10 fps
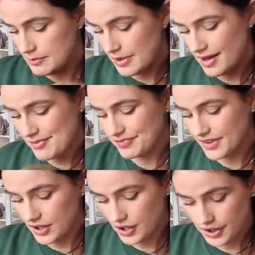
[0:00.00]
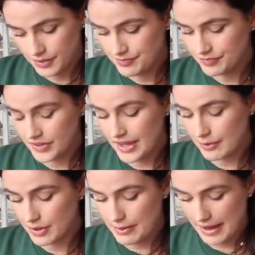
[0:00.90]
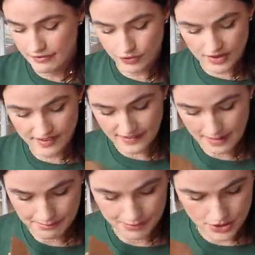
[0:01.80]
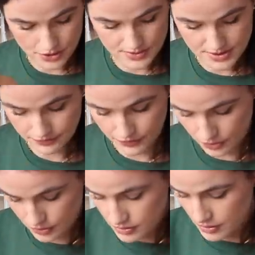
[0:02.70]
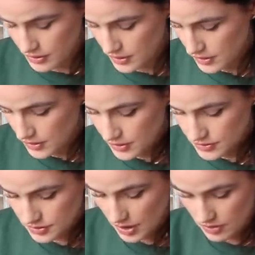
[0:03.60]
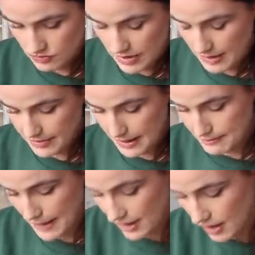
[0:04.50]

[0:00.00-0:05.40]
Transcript: But you know, you get what you pay for. I think they're beautiful, so I'll wrap them back